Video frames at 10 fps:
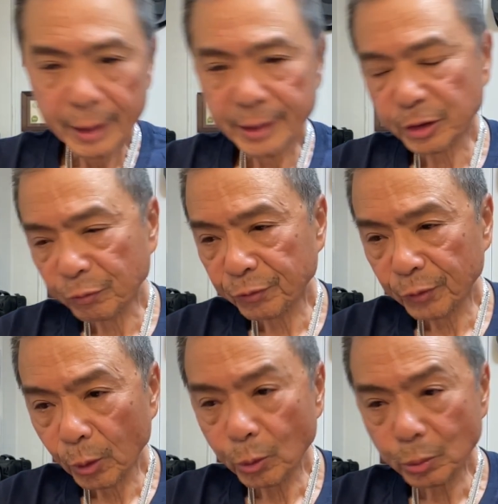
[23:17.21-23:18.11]
It's a
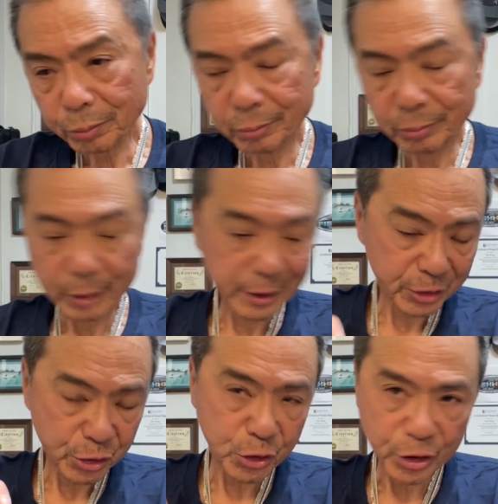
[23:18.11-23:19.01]
float and
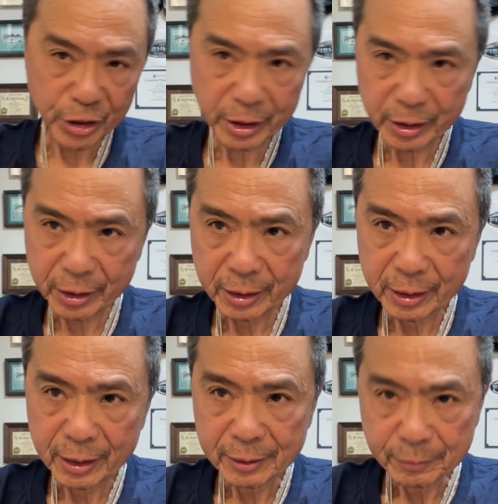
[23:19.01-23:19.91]
a jig
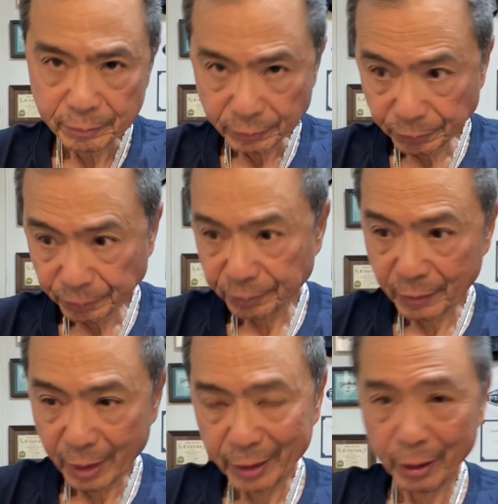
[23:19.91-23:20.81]

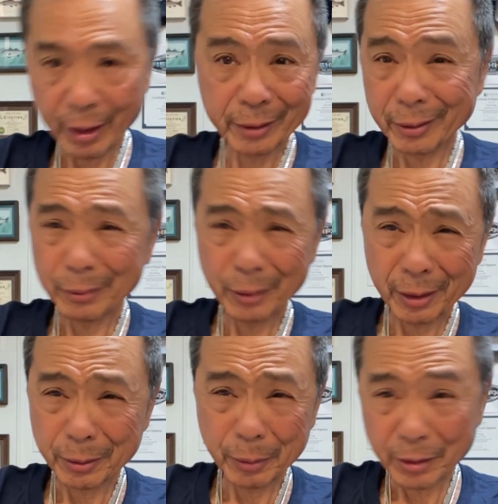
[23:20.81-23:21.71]
and
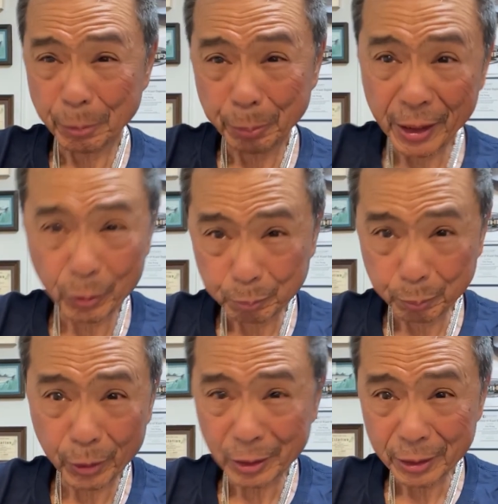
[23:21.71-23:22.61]
the pink
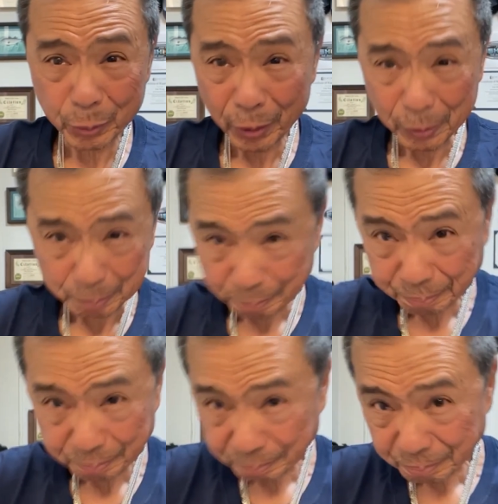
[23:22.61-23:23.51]
Berkeley worm,
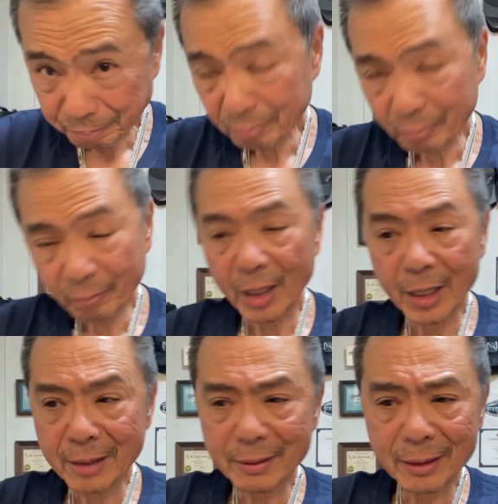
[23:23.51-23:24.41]

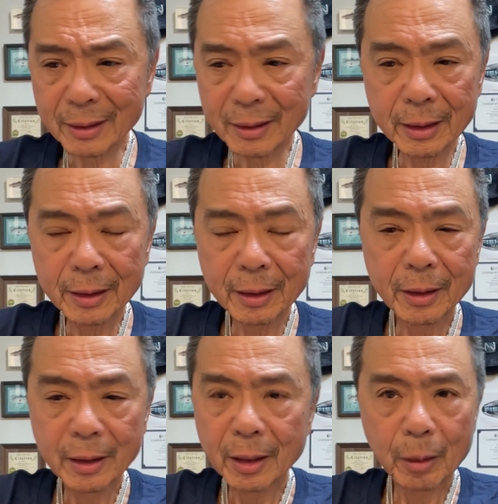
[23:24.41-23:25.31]
and
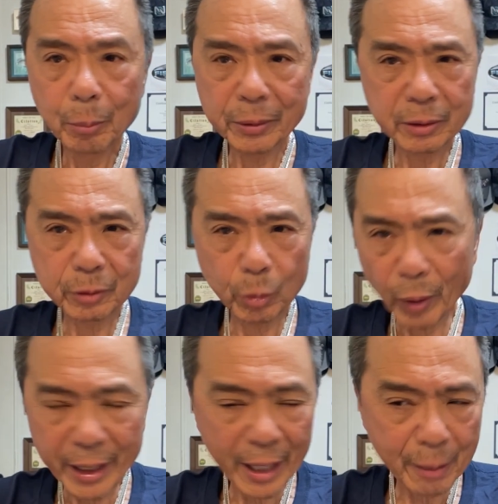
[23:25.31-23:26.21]
but the
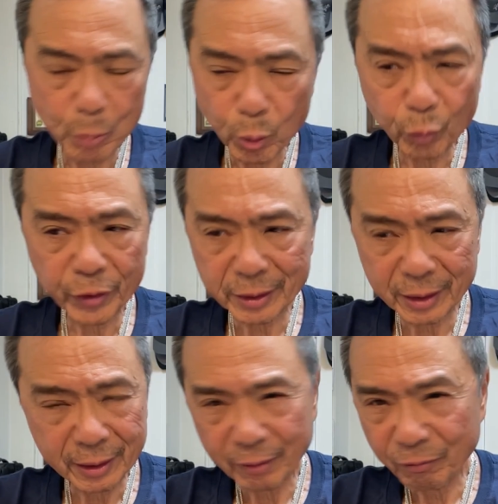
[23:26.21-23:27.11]
way I move it
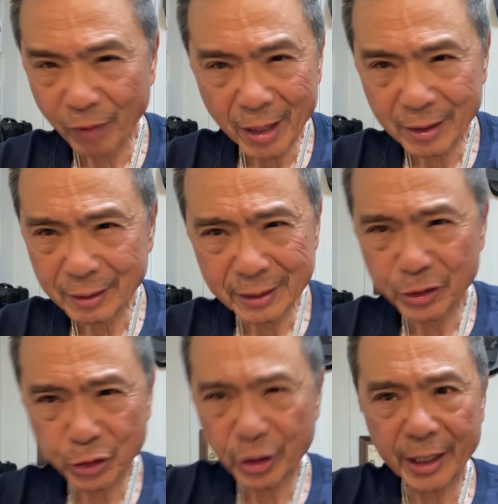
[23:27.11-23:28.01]
and I
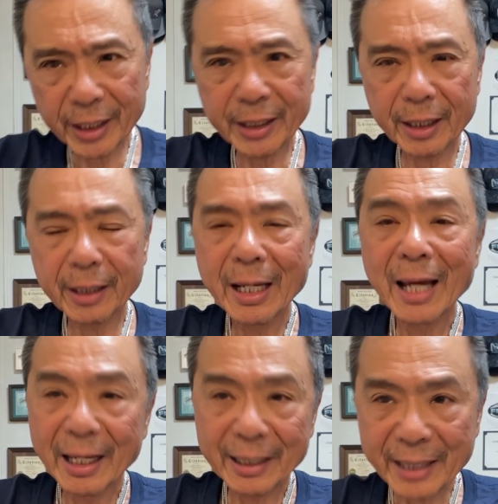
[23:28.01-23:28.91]
violently shake it,
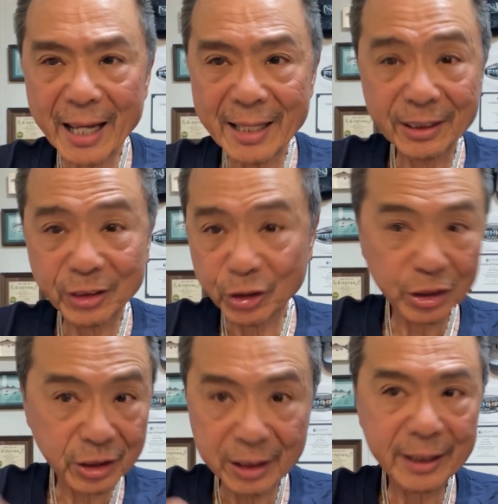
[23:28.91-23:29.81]
and again, it's
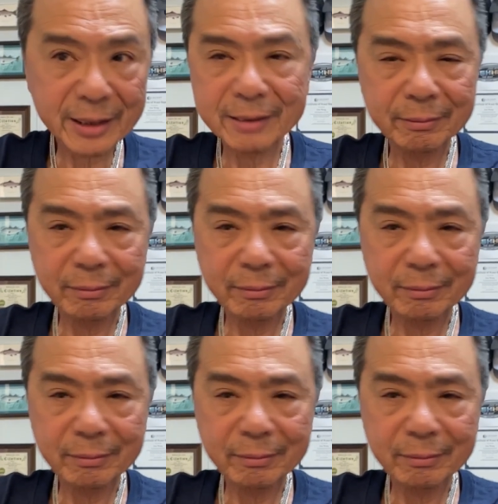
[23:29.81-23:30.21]
just like